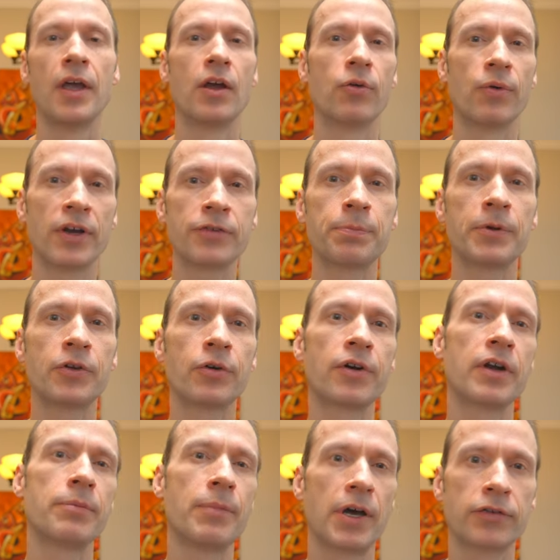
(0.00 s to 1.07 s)

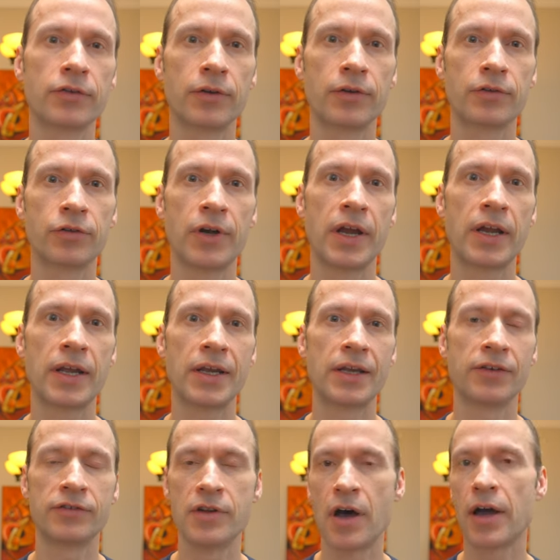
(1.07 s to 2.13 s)
Respiratory muscle training
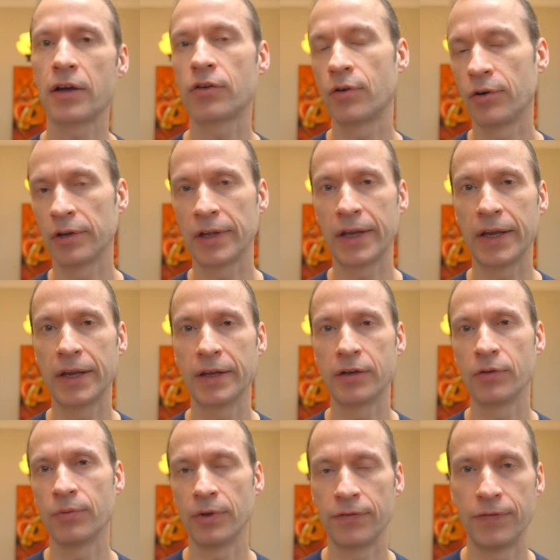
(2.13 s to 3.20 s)
is not correlated
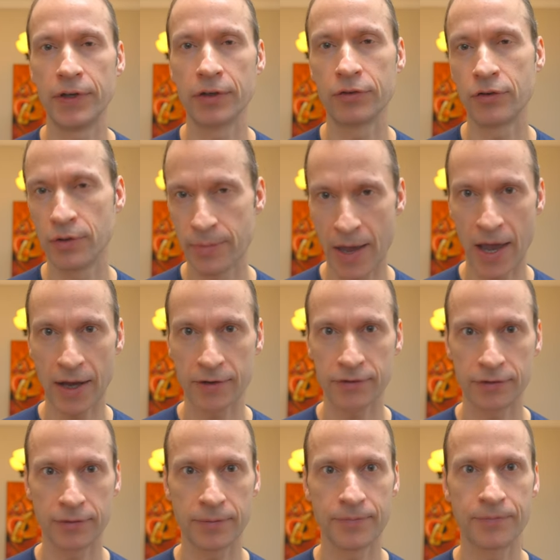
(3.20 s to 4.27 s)
with VO2
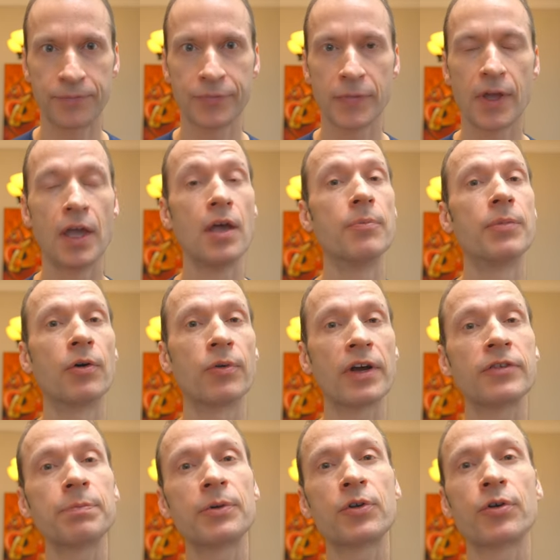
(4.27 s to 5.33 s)
max. But
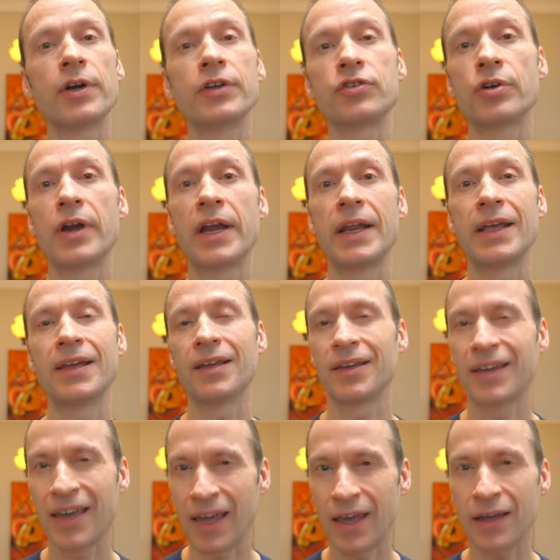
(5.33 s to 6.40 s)
respiratory training
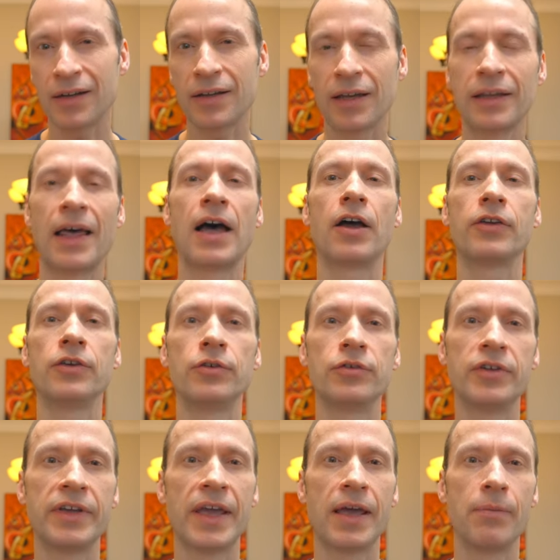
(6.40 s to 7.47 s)
can allow you
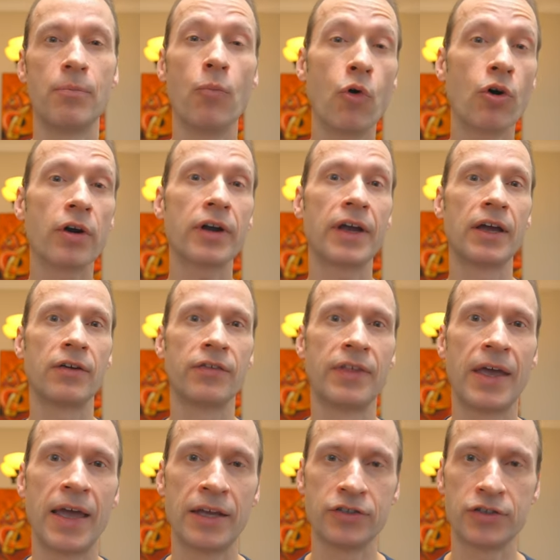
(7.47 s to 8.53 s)
to get more out of
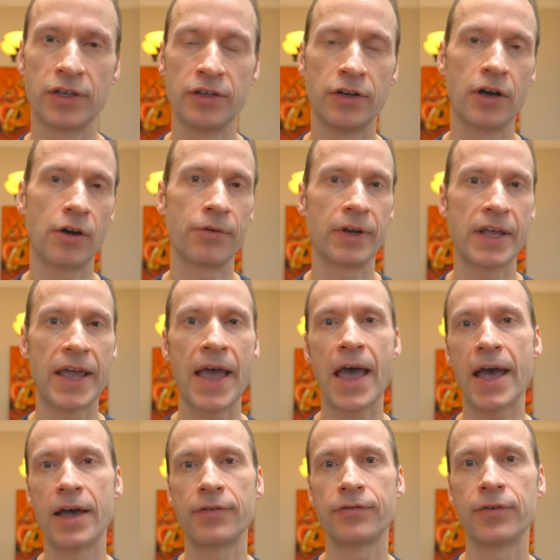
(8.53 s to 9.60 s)
the engine you already
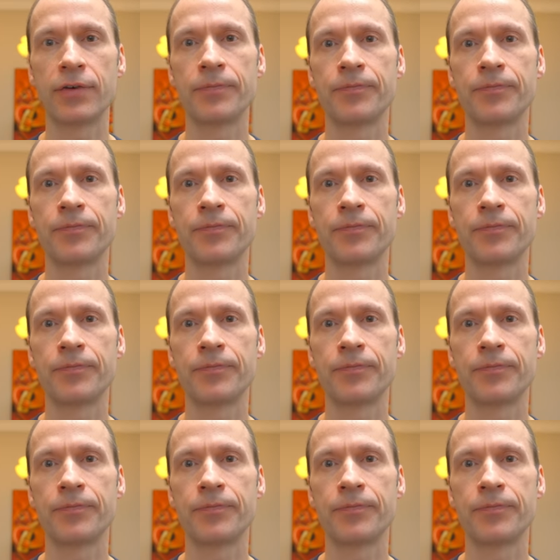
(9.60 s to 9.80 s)
have.